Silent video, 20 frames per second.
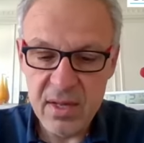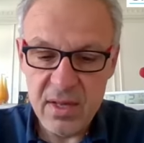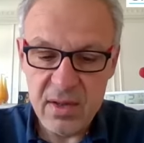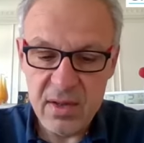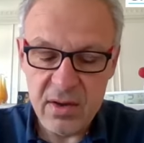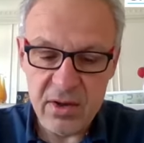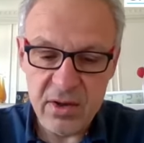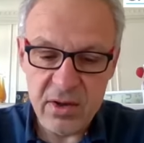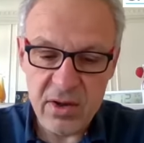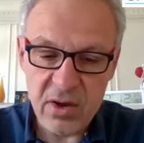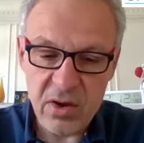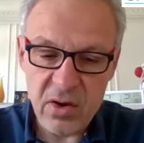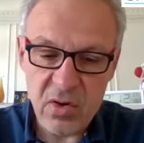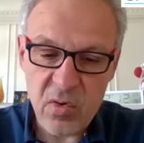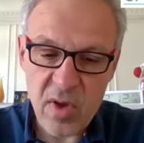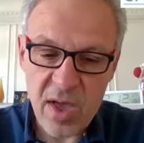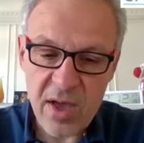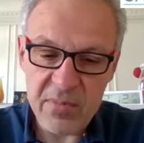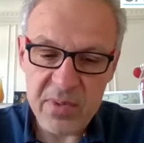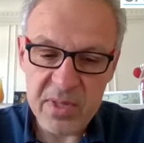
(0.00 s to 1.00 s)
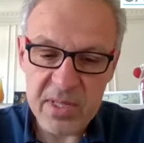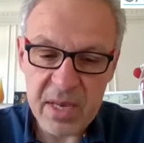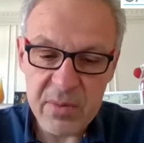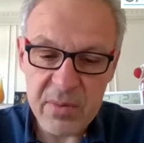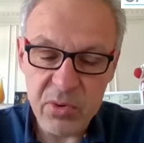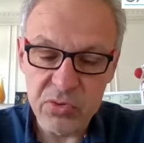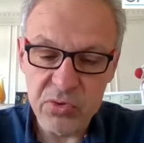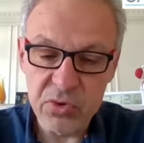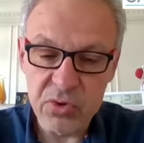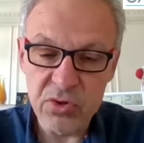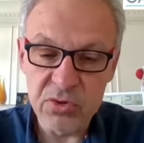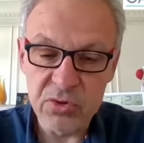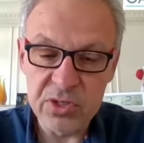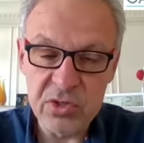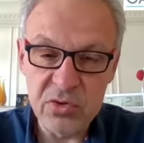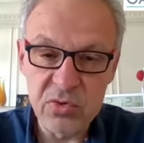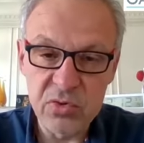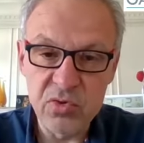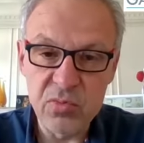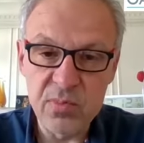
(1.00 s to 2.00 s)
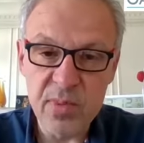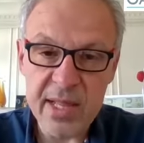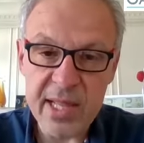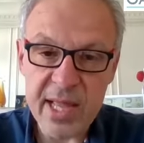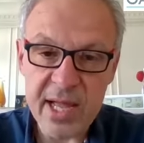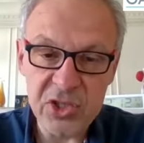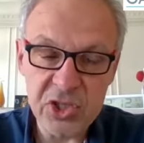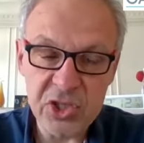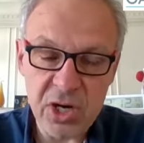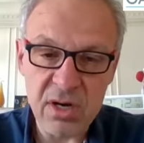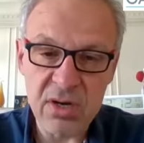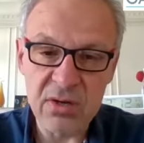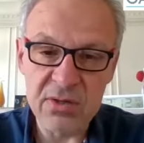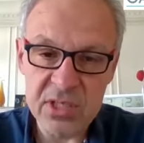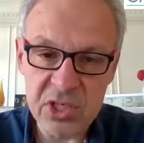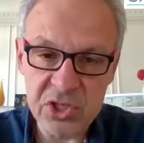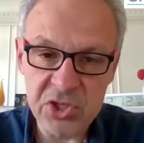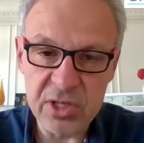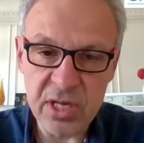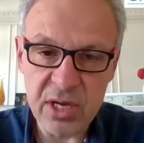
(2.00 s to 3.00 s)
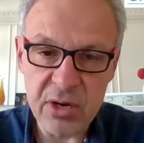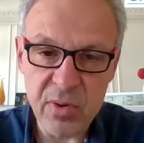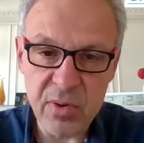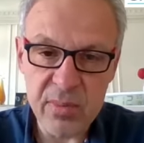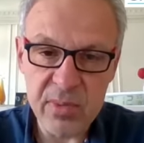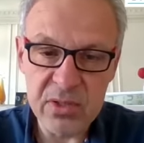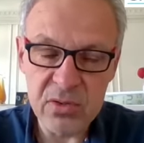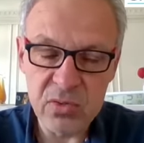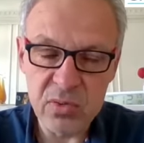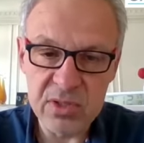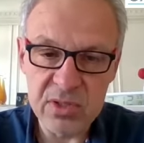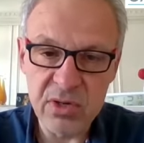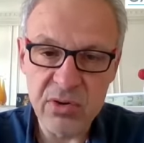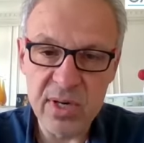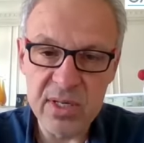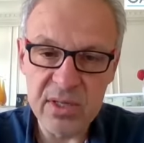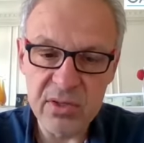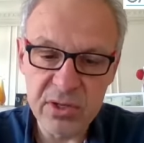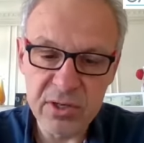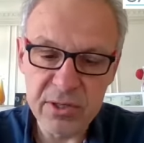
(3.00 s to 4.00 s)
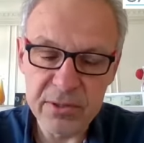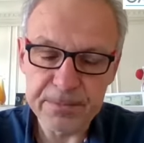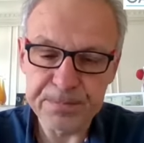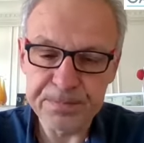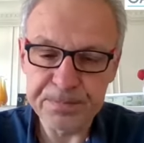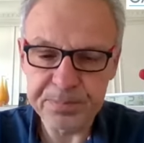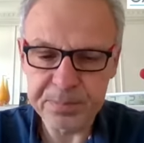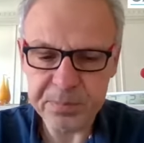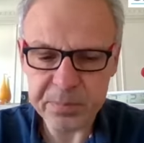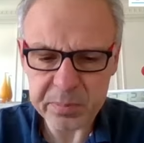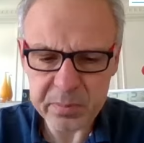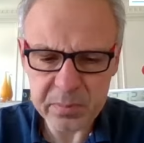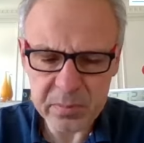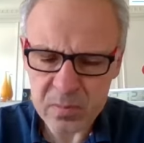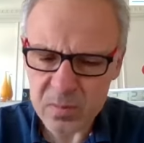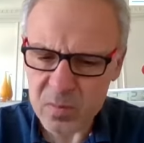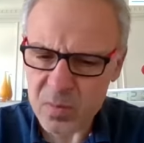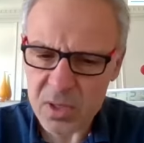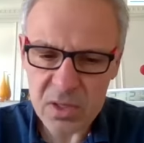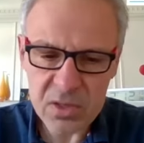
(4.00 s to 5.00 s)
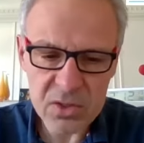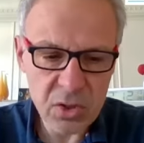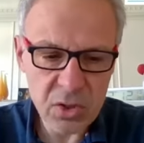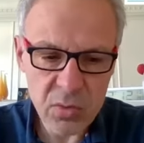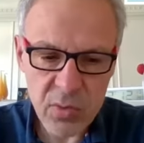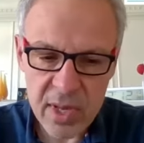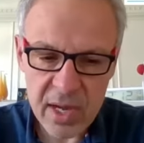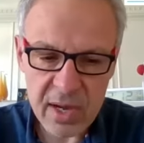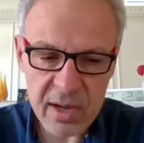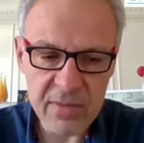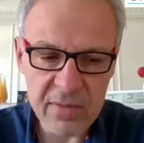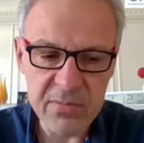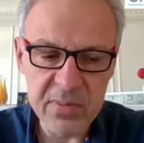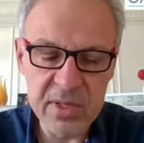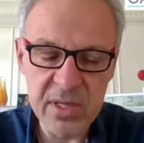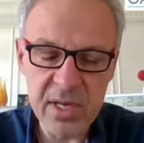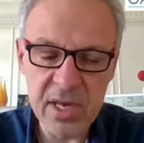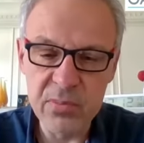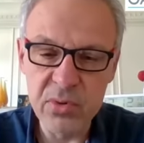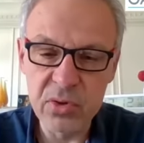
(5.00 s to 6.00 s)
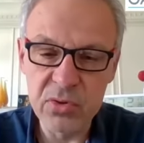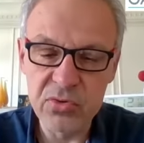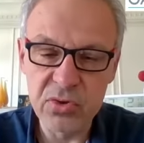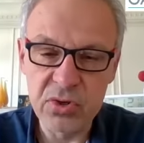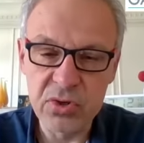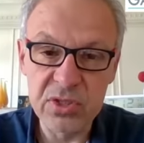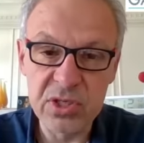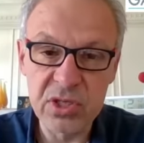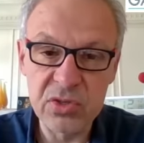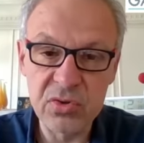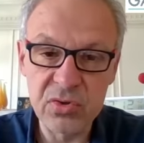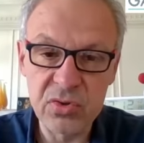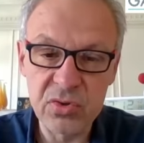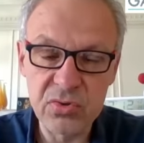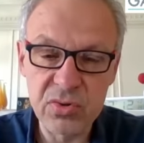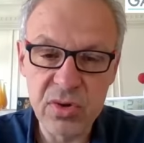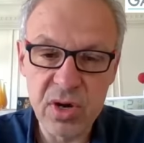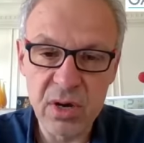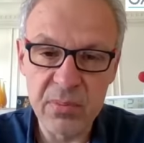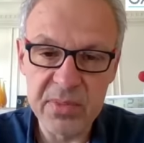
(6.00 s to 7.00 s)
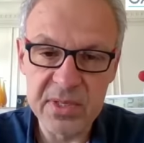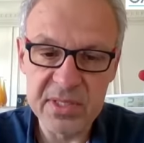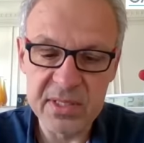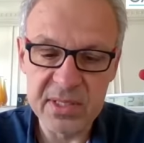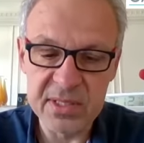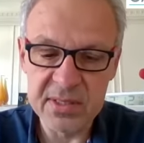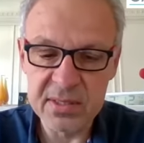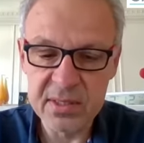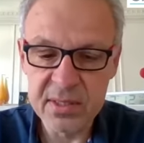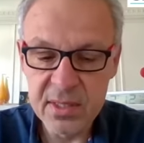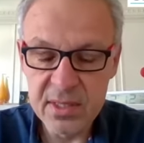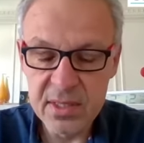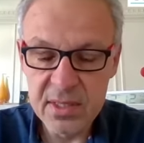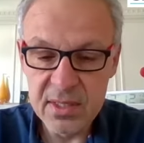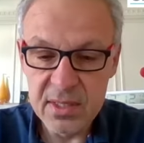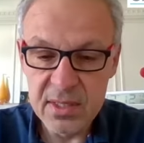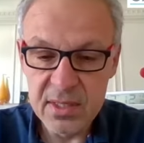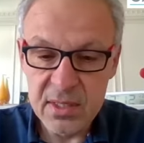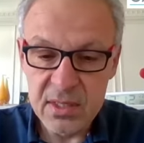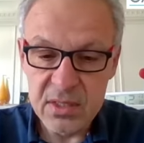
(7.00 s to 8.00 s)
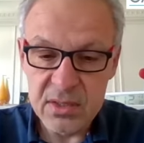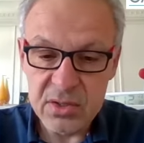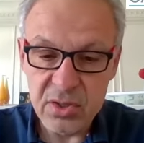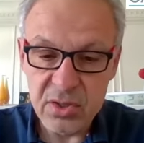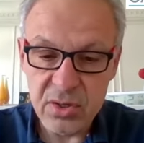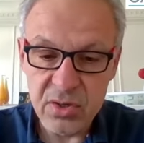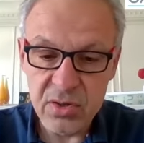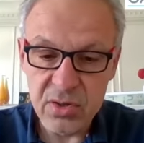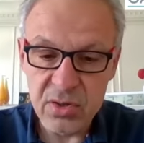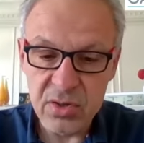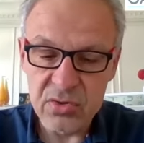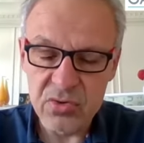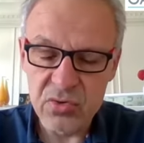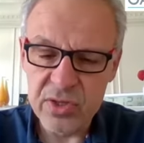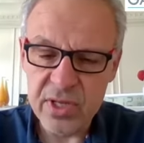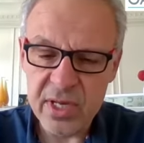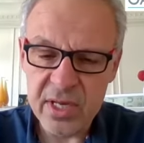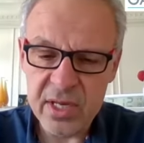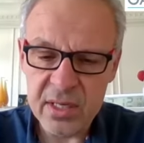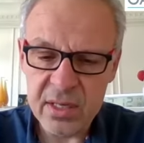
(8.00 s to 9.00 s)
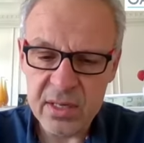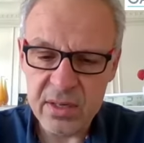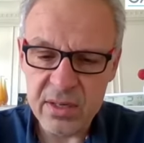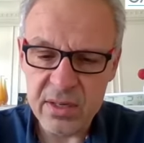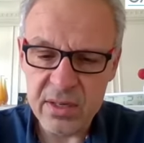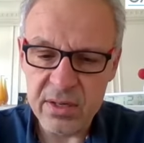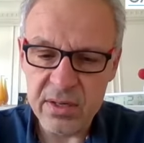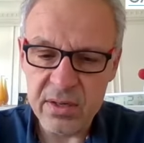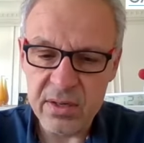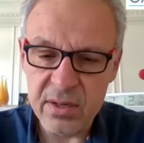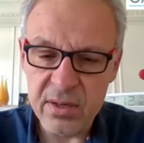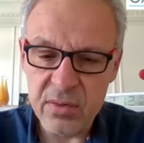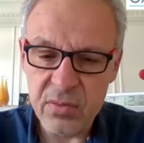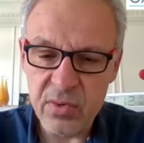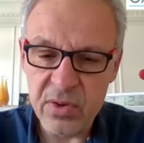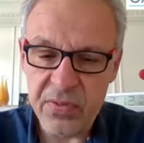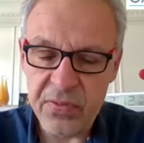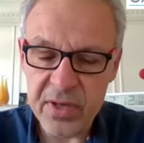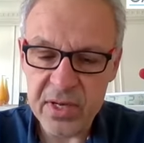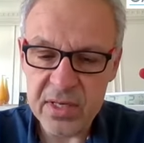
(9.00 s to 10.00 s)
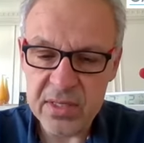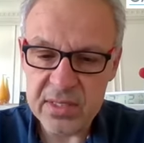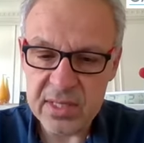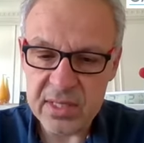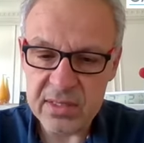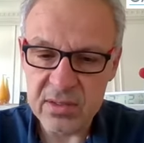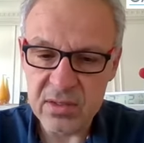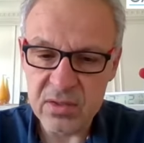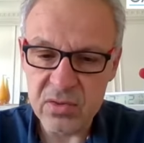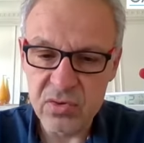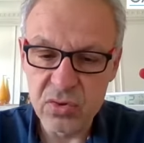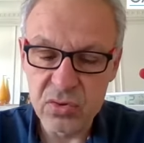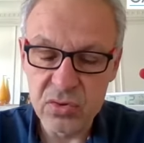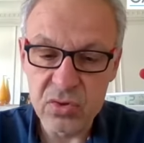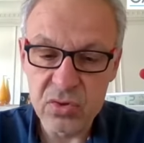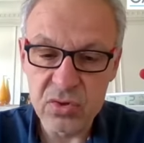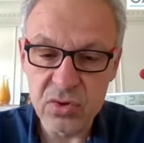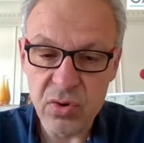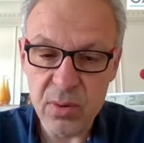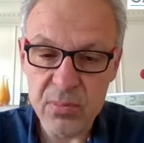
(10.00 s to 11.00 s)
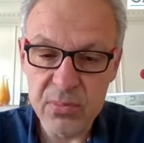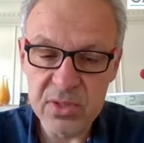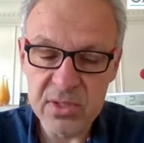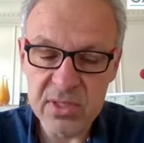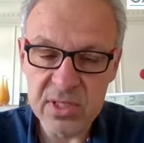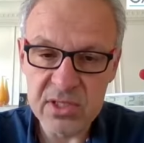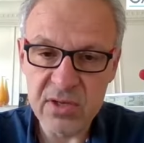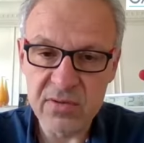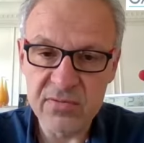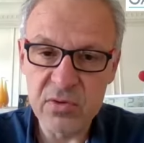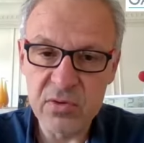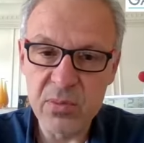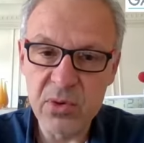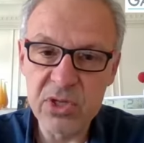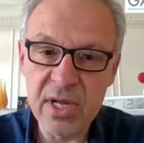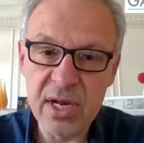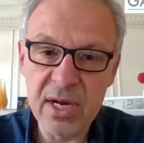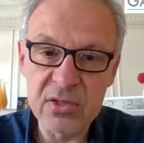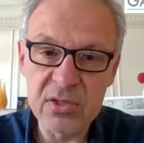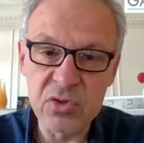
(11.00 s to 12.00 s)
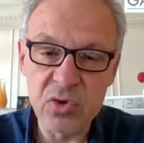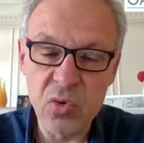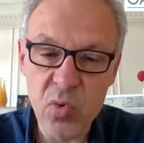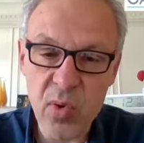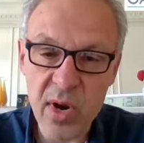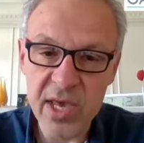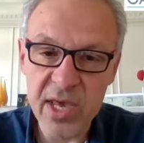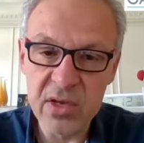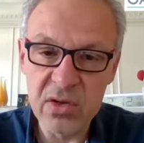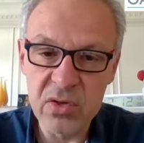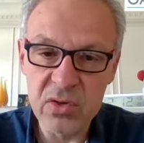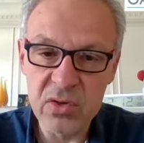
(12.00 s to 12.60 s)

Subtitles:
We have been able to continue to manage our concession agreement with the grantor, so we have been able to continue to do our business. So today, we think that due to the robustness of the model and the way